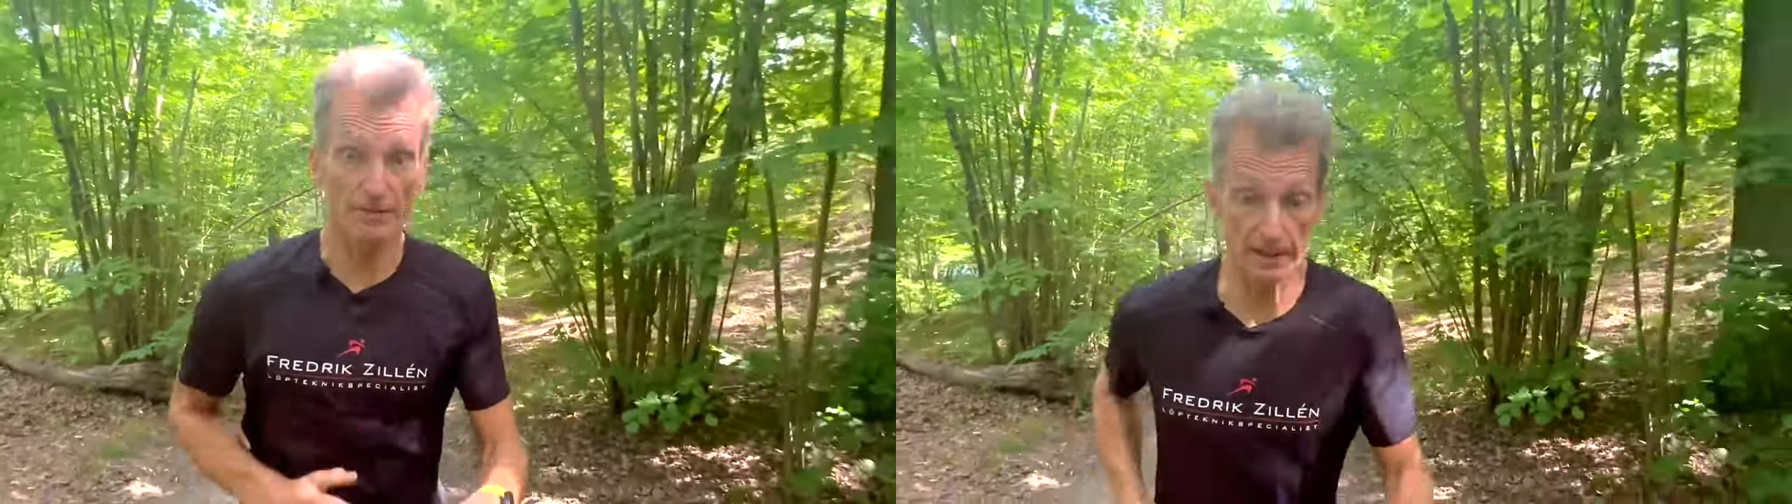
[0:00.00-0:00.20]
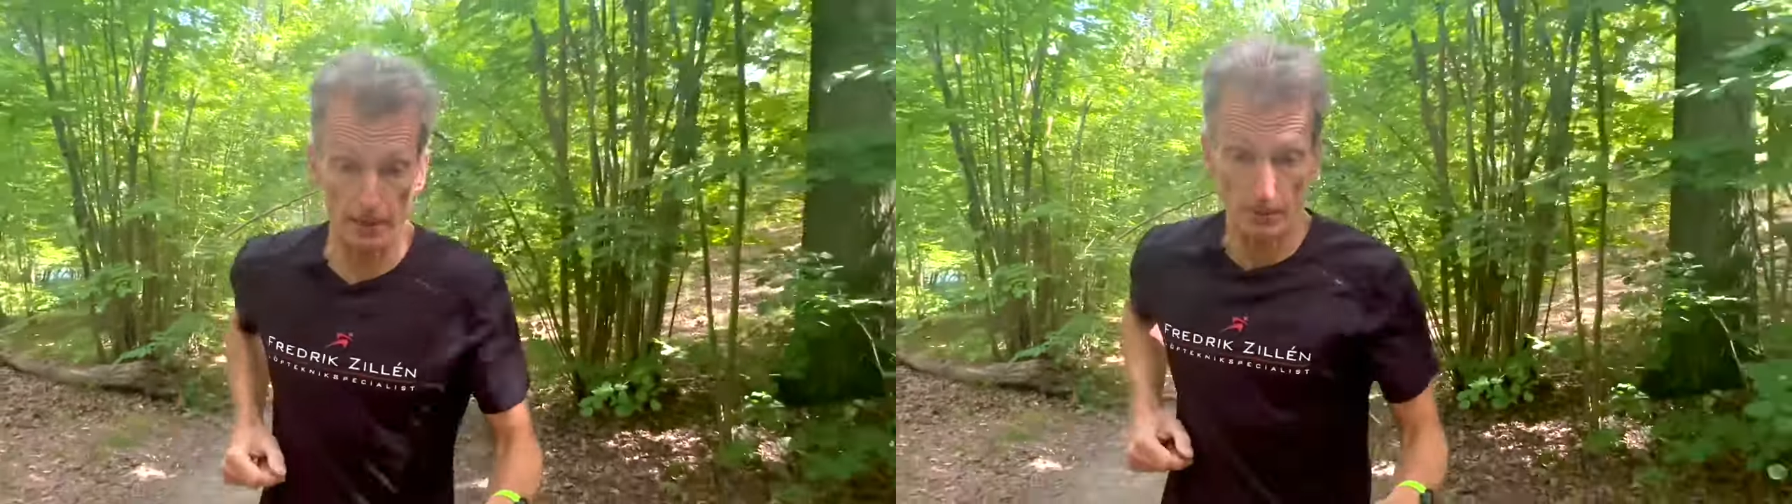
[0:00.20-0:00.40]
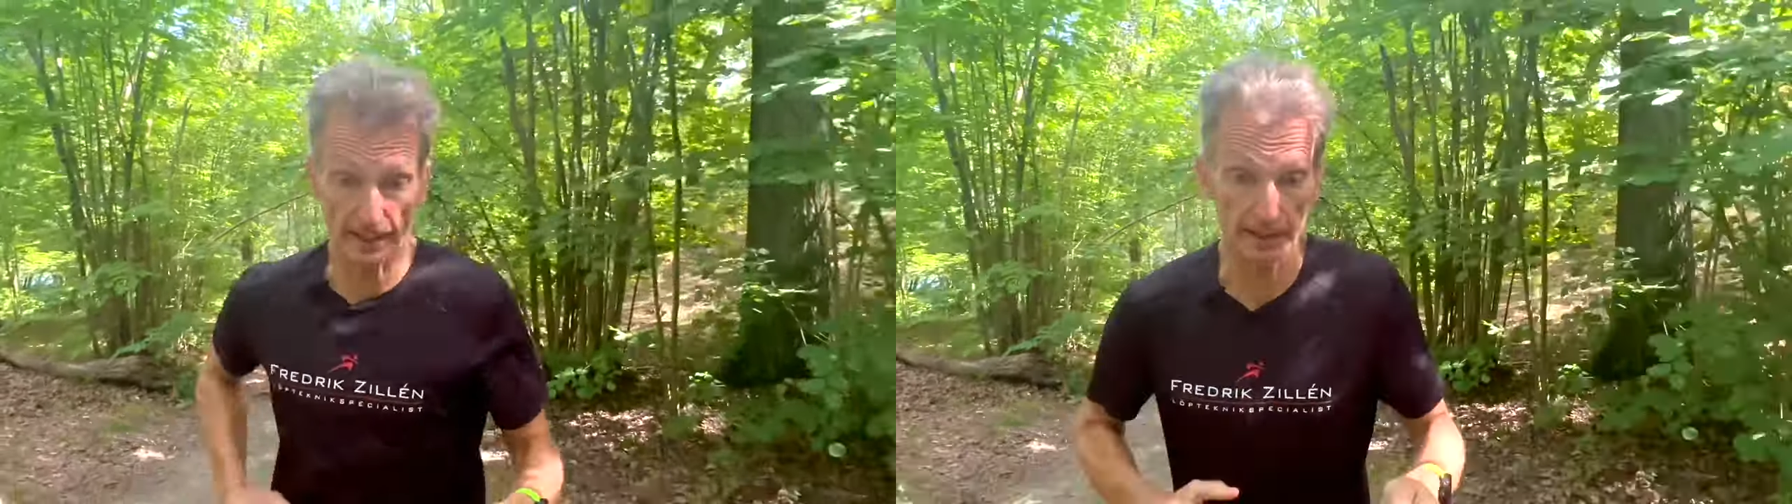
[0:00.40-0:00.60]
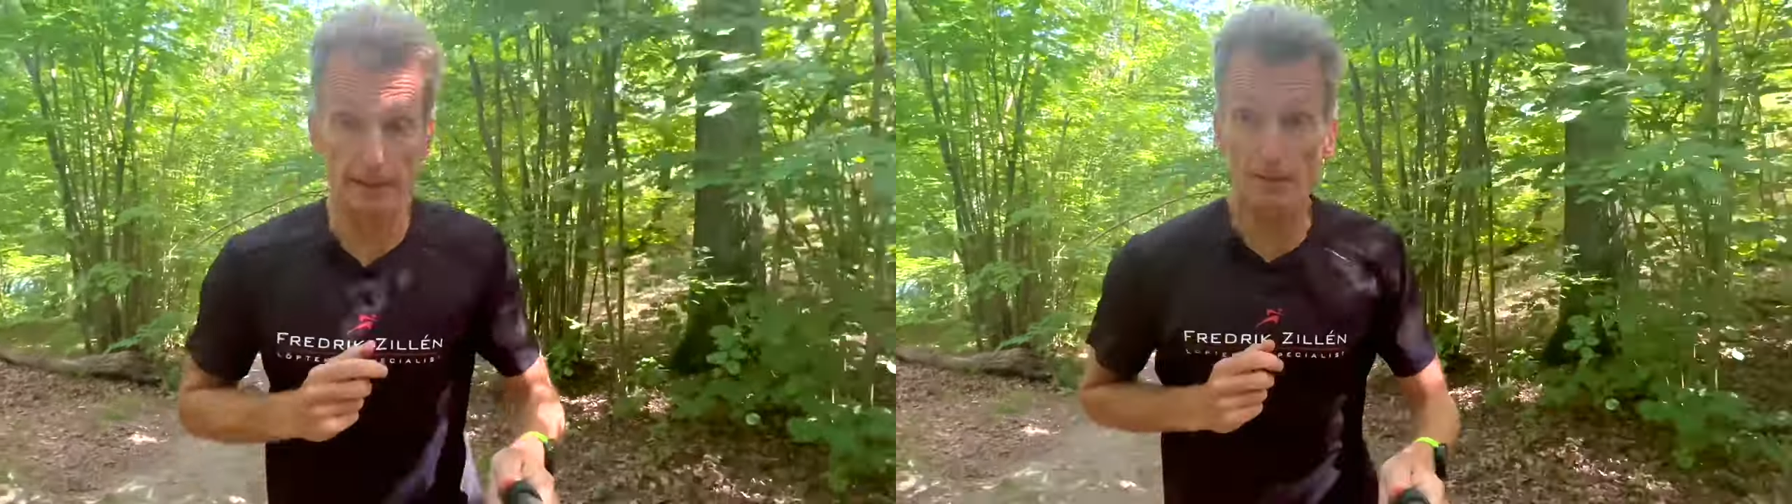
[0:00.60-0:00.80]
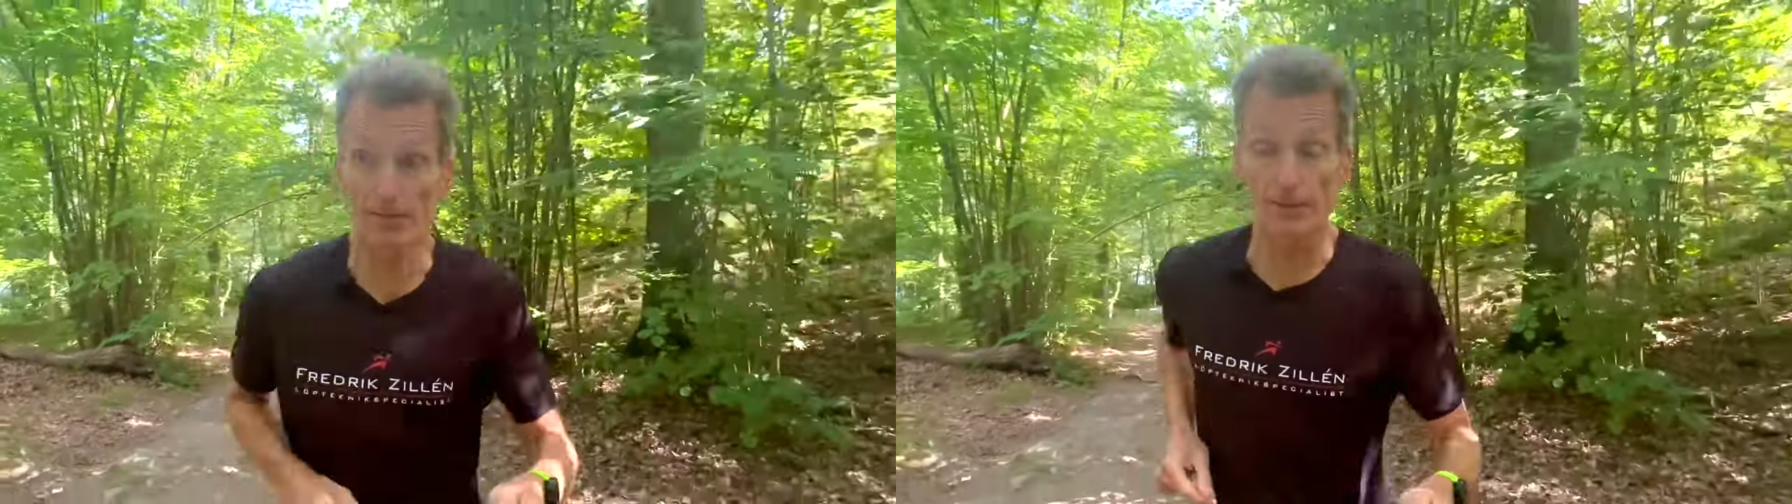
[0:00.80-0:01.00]
video, and
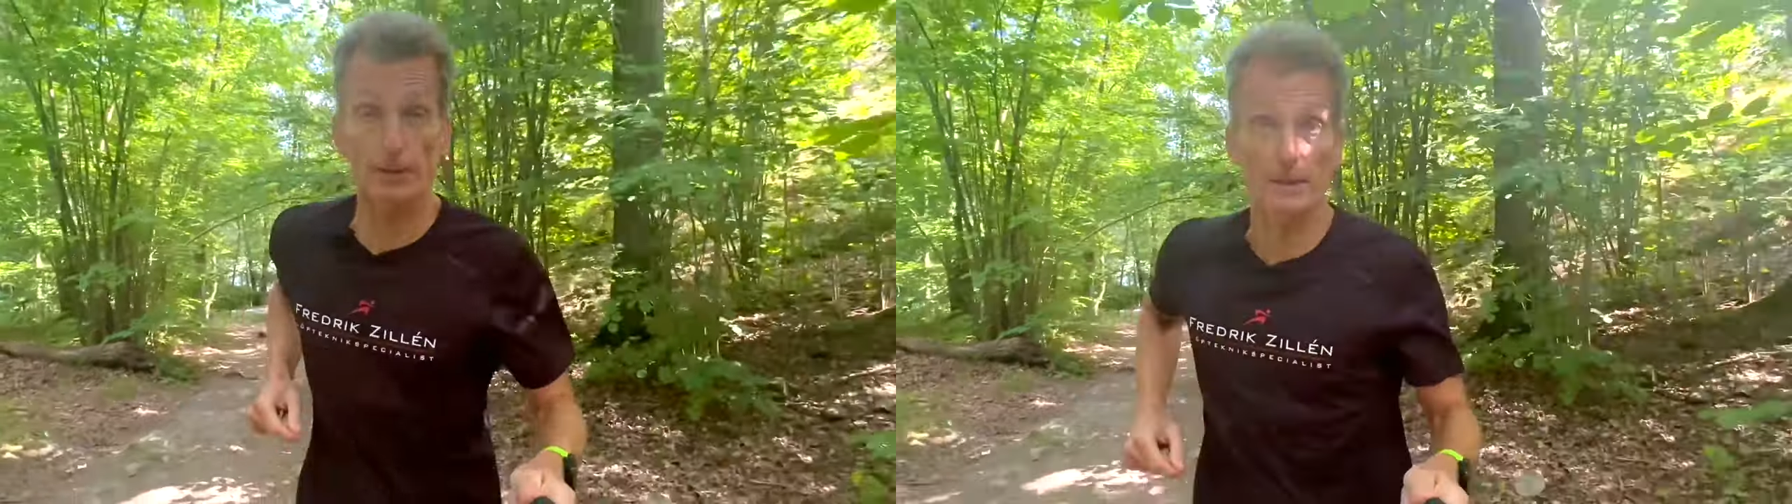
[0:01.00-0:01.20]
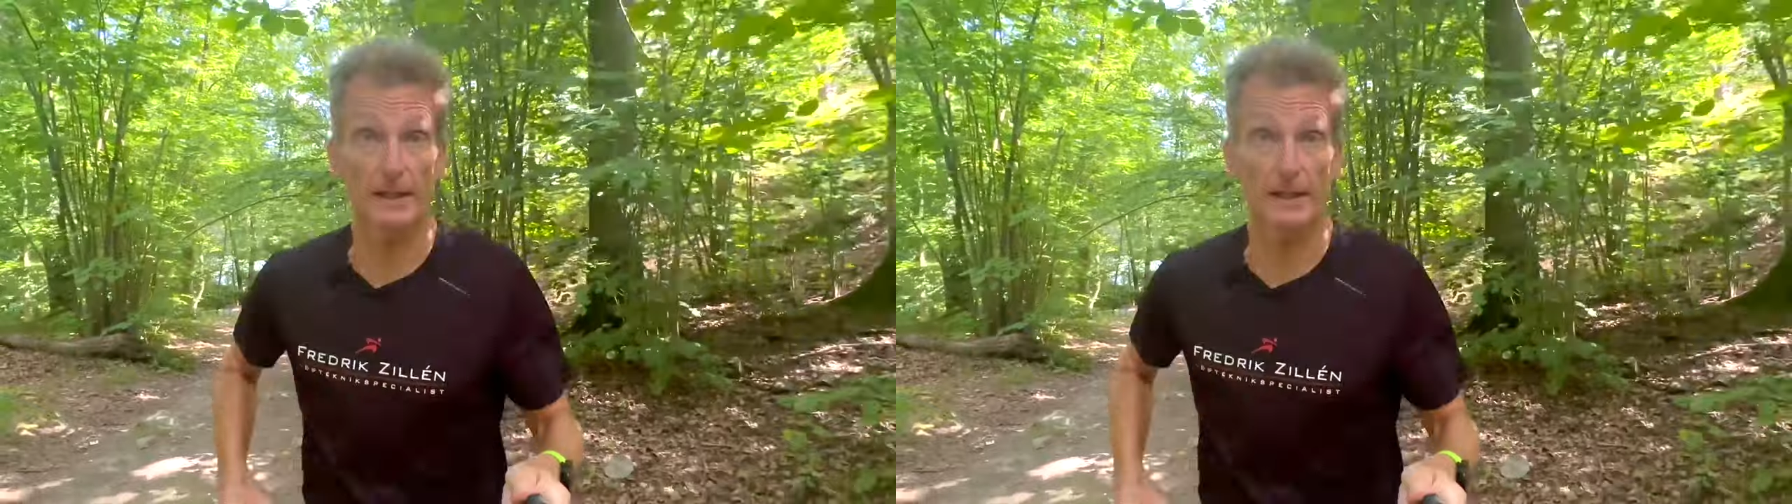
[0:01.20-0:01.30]
if you